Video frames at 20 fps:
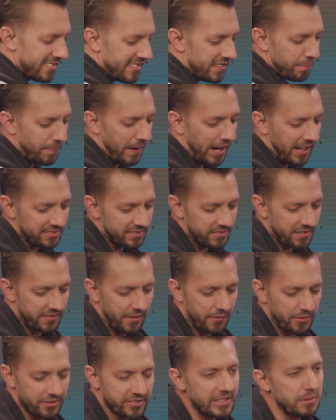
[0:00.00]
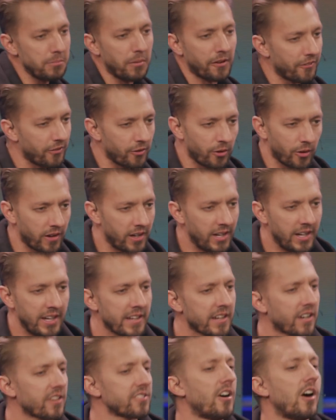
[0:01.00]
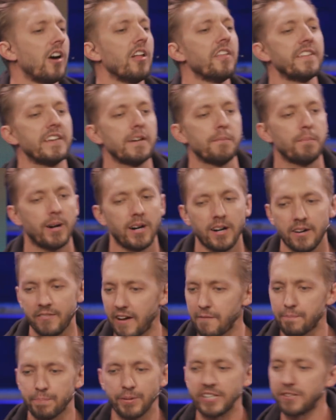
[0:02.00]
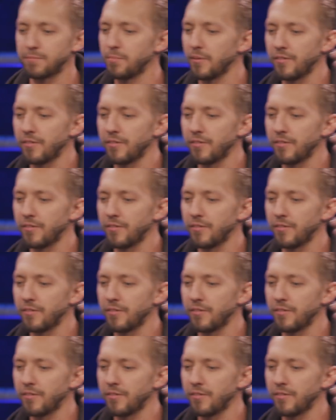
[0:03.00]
in this passage I've never seen before. Because all the above I've preached